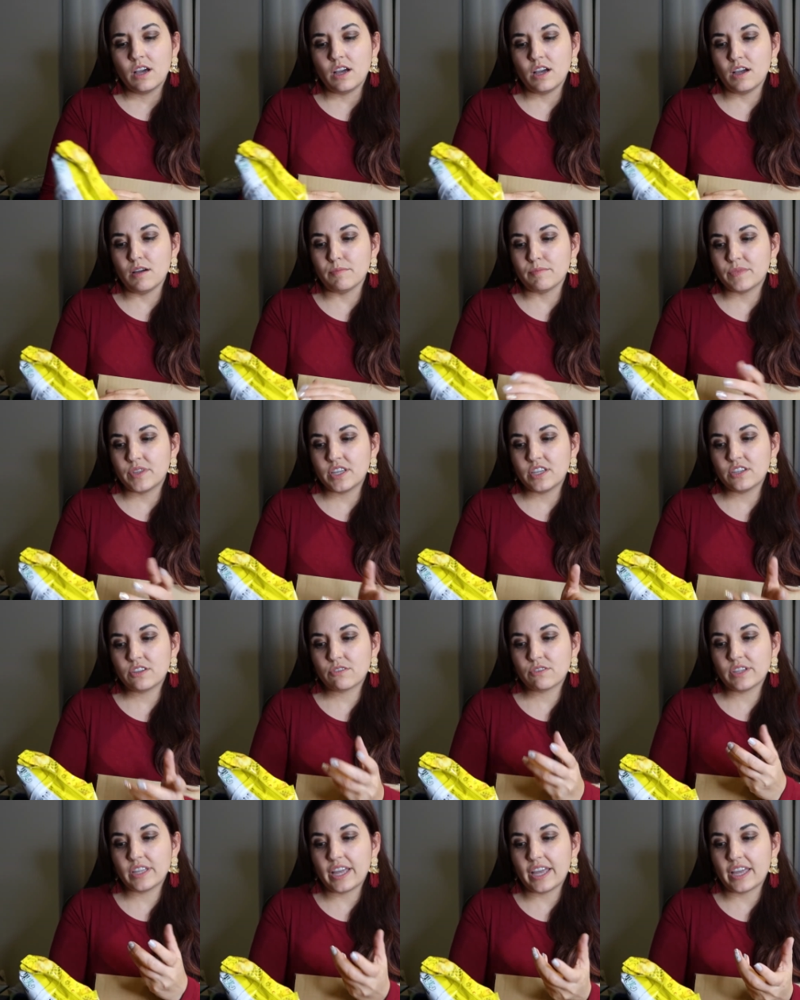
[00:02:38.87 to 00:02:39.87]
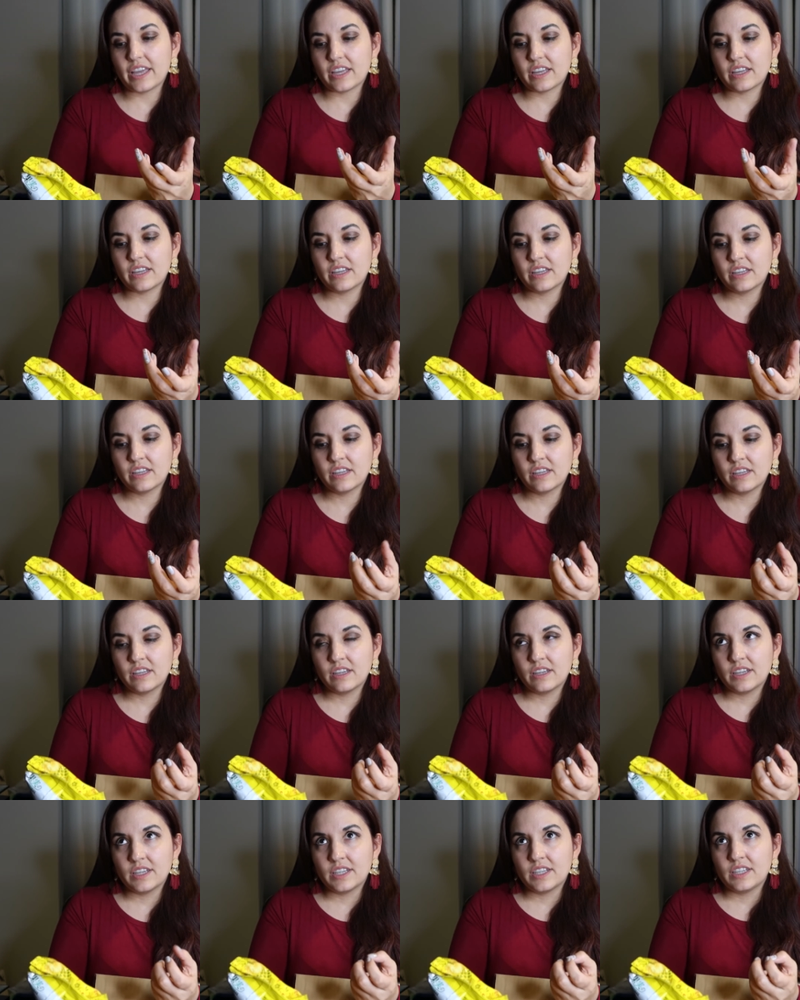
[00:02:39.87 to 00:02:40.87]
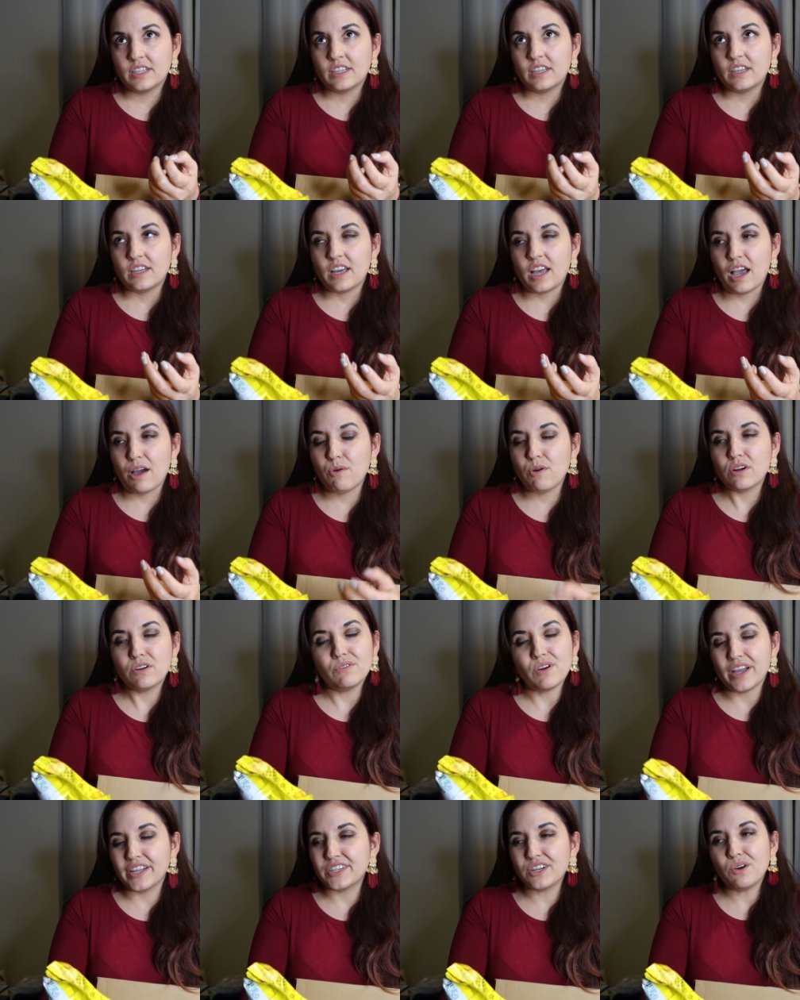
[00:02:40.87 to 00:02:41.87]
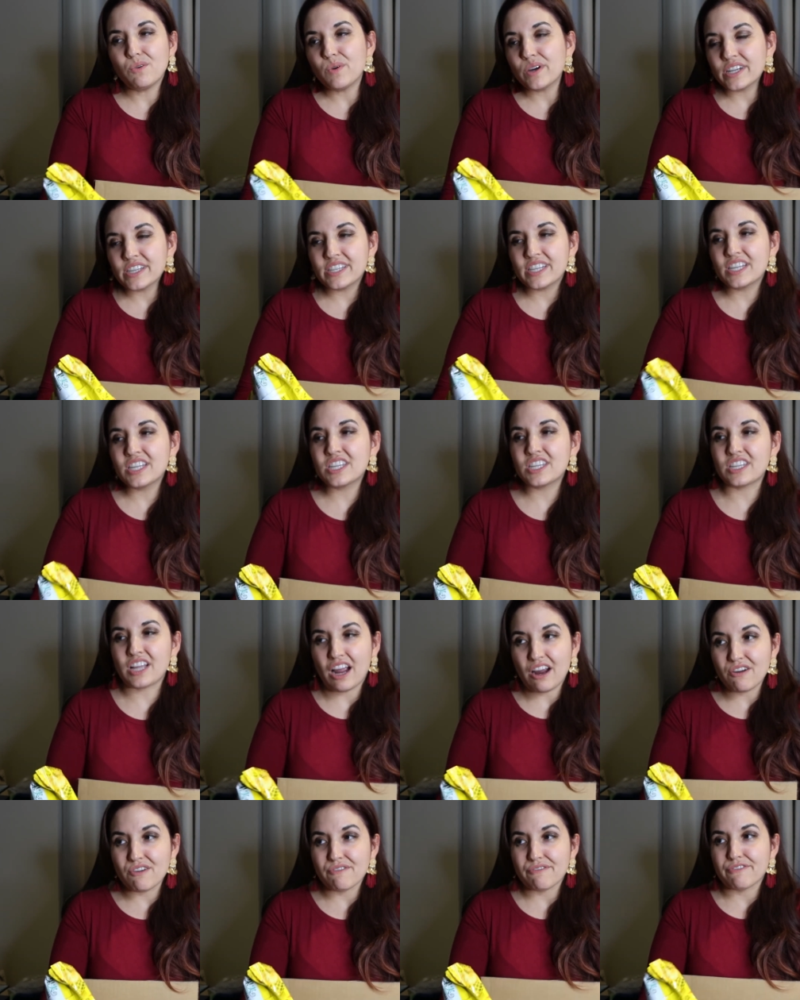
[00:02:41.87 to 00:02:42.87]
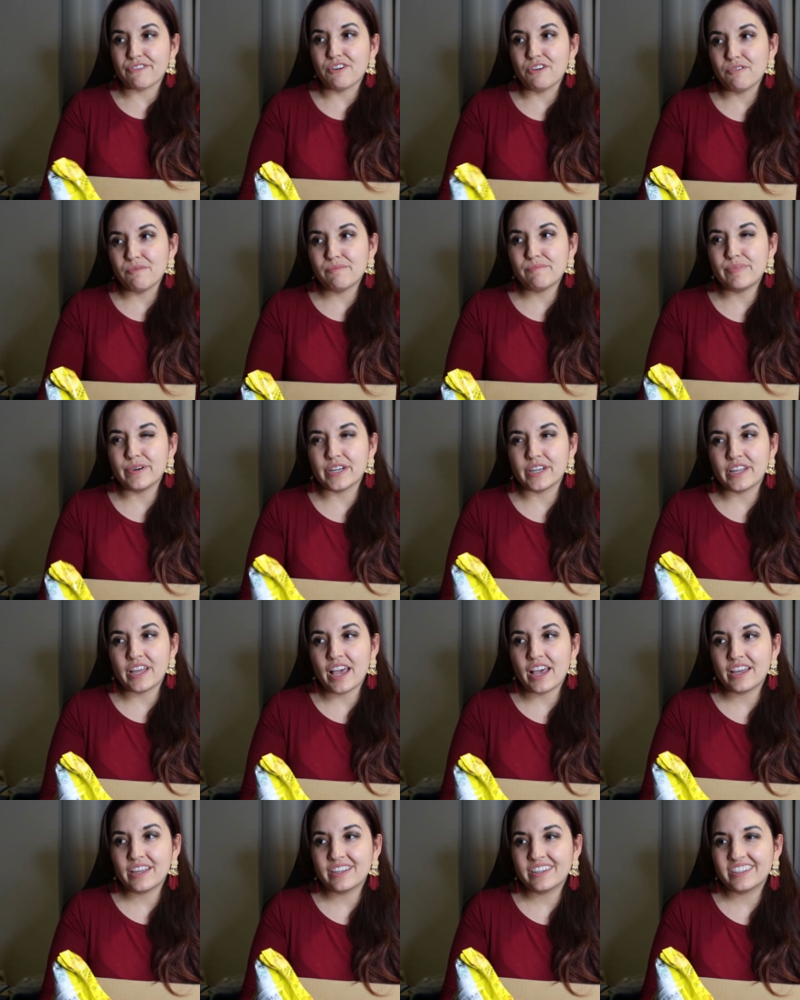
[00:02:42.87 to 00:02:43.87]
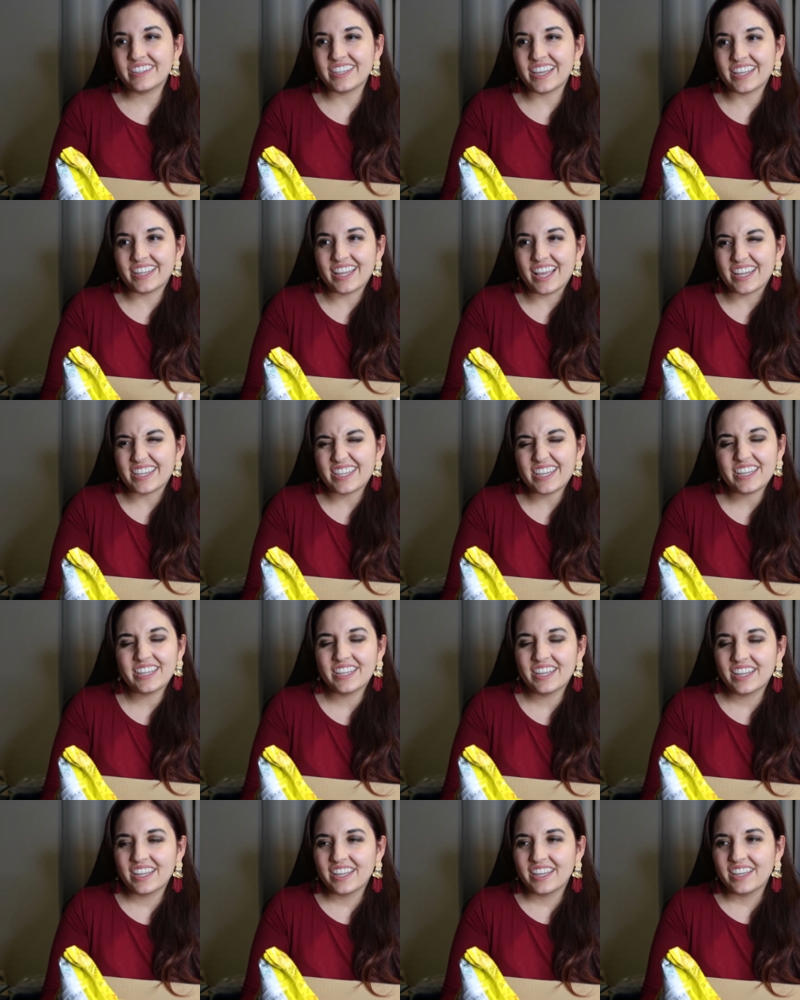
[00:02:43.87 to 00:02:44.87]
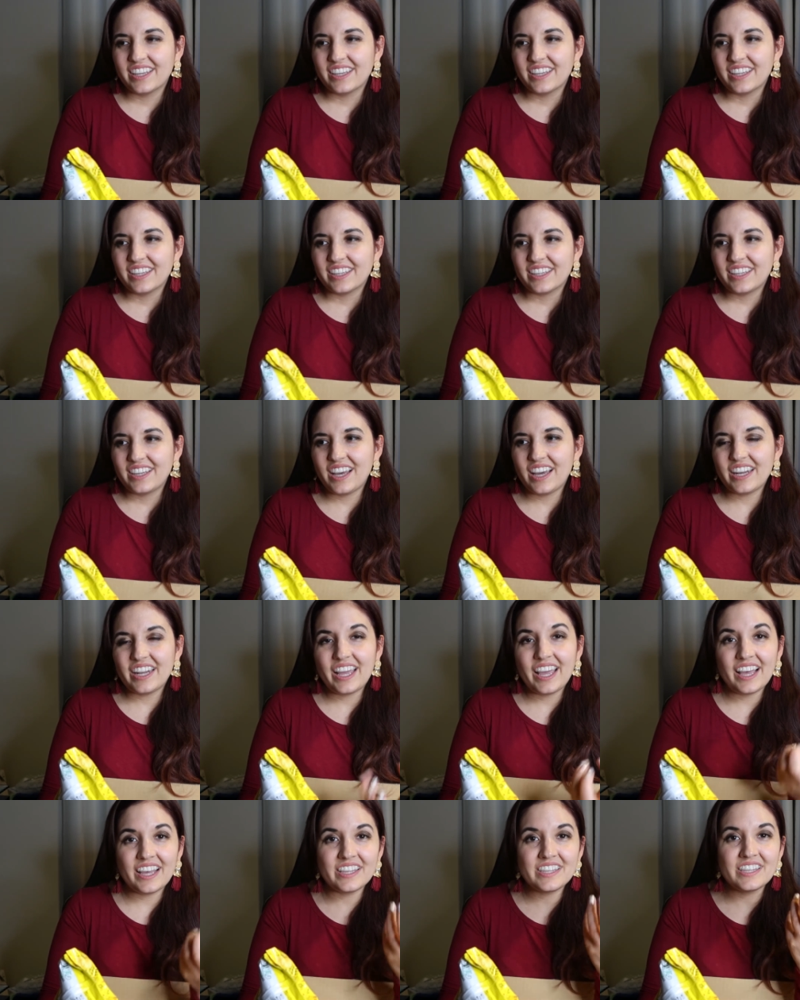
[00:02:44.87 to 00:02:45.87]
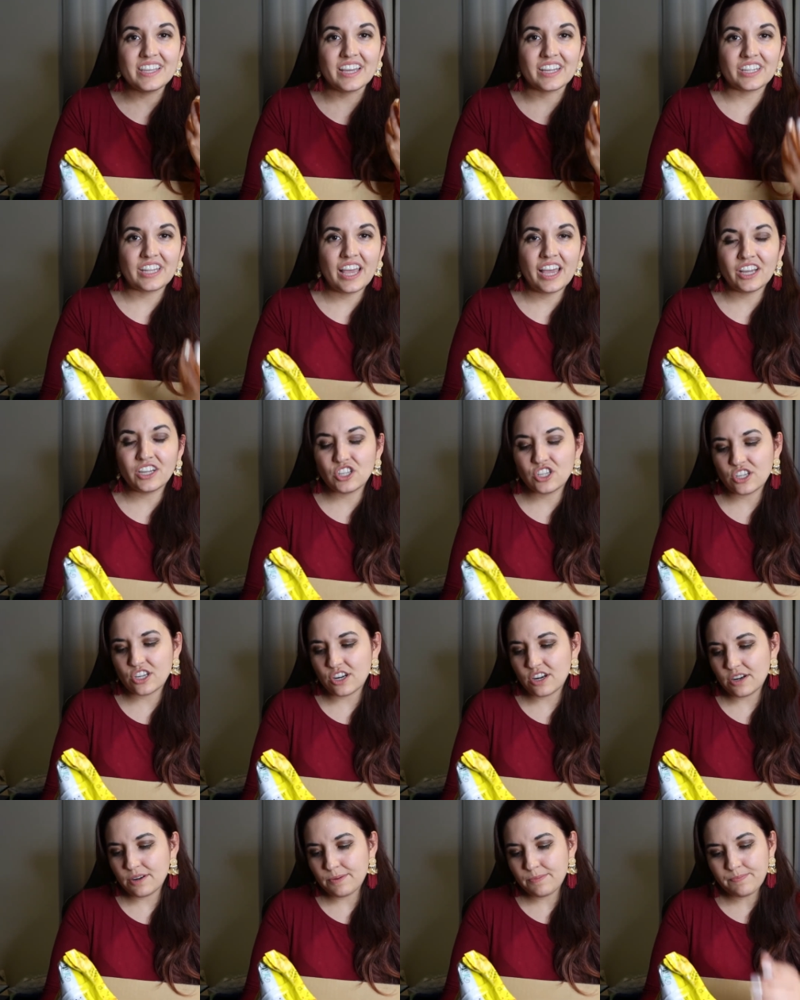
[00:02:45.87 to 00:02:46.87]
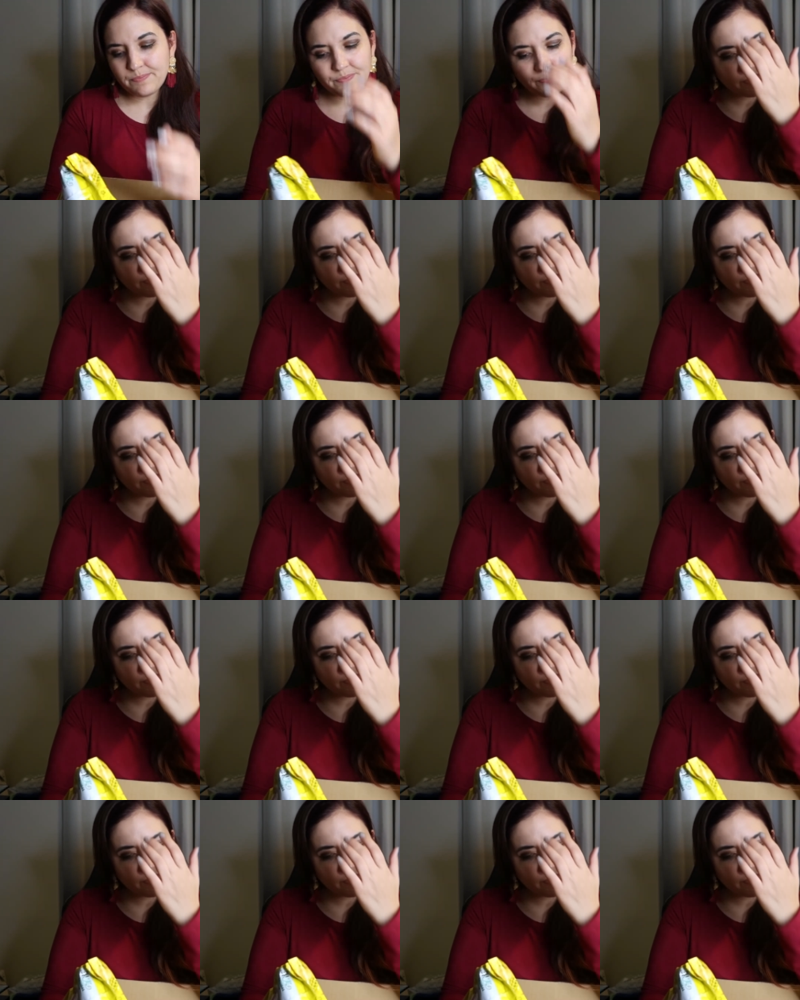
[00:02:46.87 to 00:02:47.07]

Um, these are like, I want I don't want to say styrofoam, but it's like that, kind of has that texture,